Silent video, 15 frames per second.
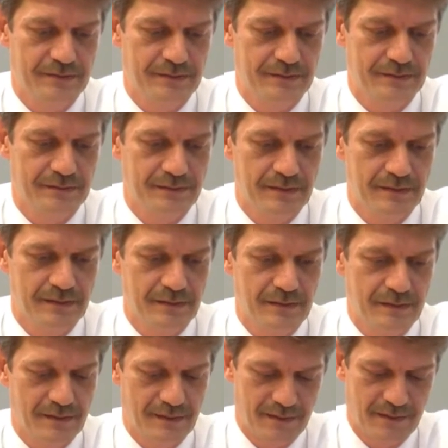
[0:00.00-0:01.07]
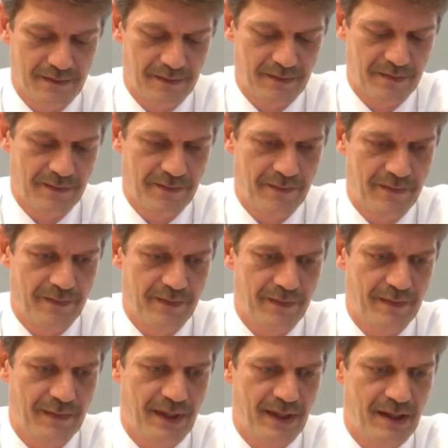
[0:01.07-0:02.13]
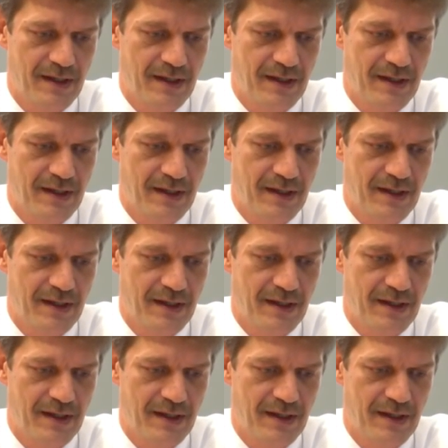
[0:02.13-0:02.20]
Nobody speaks.